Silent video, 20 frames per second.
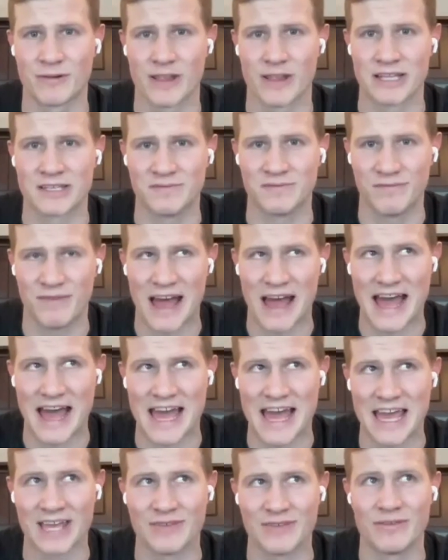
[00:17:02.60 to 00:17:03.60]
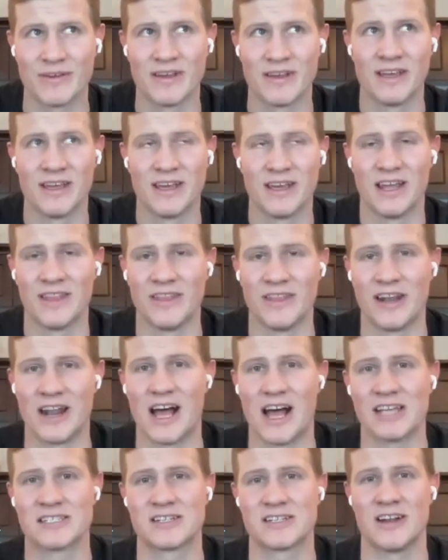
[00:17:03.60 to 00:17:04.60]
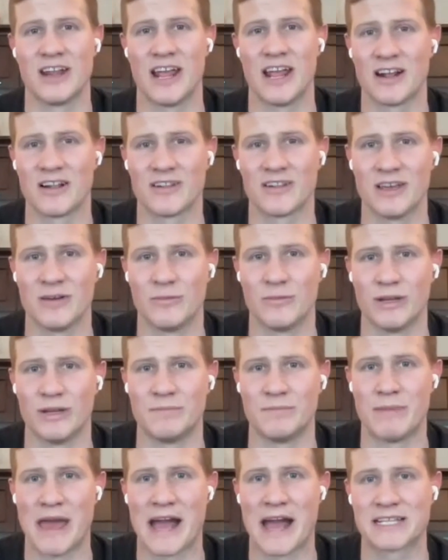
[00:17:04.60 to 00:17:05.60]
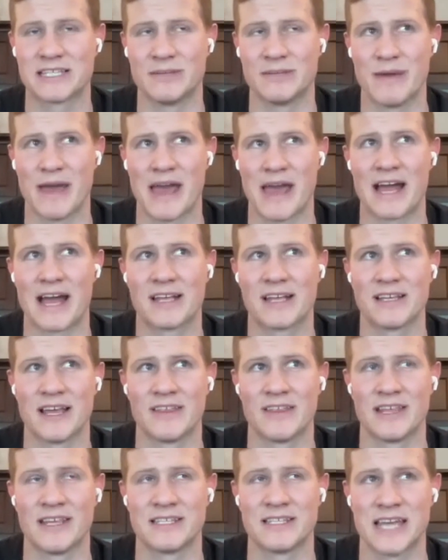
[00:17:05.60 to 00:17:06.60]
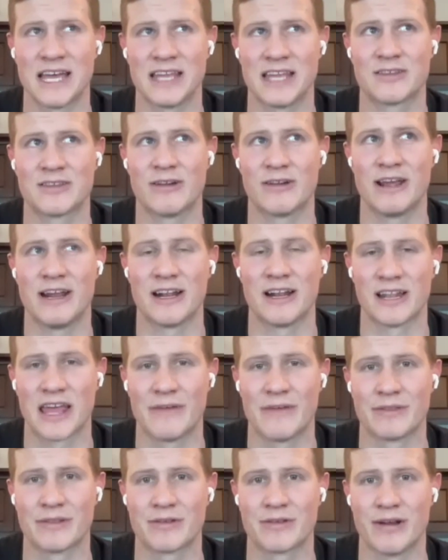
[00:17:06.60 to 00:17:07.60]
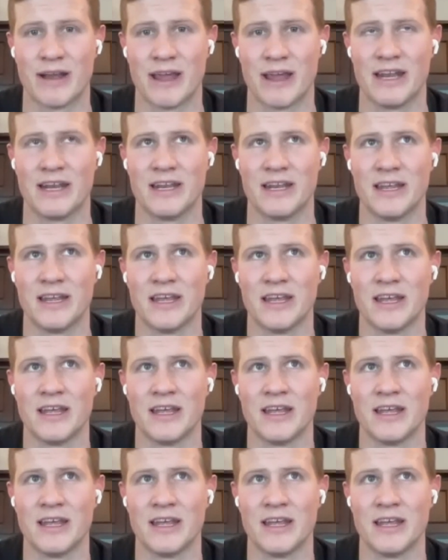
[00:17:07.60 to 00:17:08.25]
for that's five. And then Austin Anley went back to back, I think 10th grade and 11th grade.